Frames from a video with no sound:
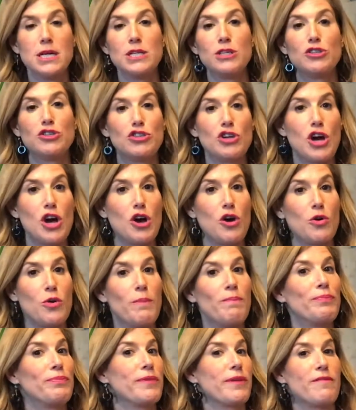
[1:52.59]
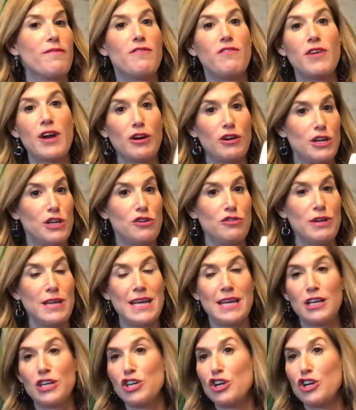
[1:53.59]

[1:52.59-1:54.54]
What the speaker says: So very unique.